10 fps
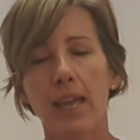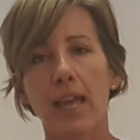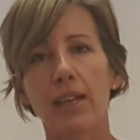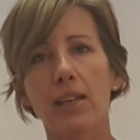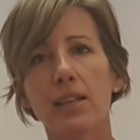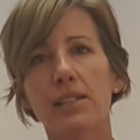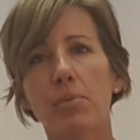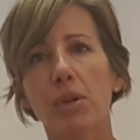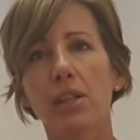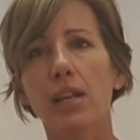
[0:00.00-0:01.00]
And
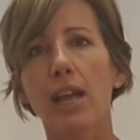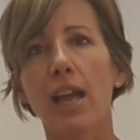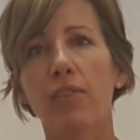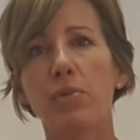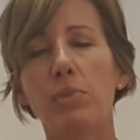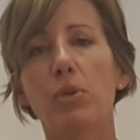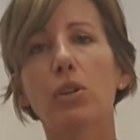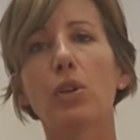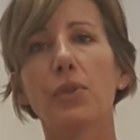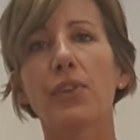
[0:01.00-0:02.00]
typically I have people
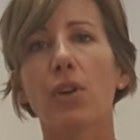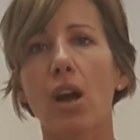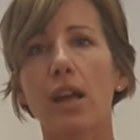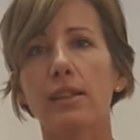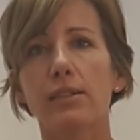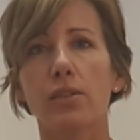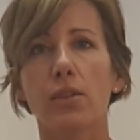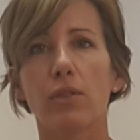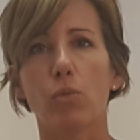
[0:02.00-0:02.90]
close their eyes so that,